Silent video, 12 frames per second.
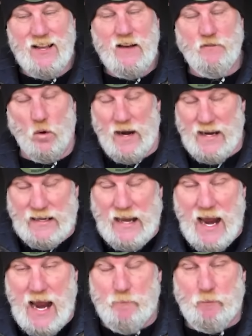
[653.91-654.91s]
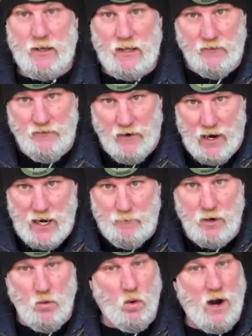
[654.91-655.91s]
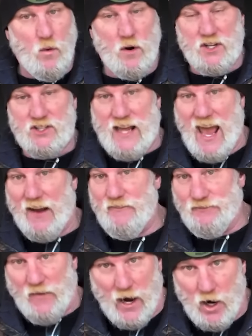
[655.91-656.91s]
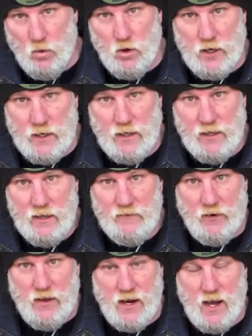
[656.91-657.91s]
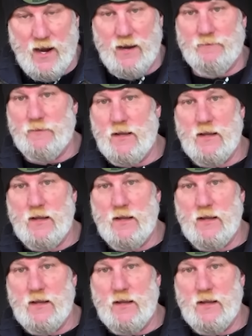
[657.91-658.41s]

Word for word: For a camp environment where I want to stack firewood for the night,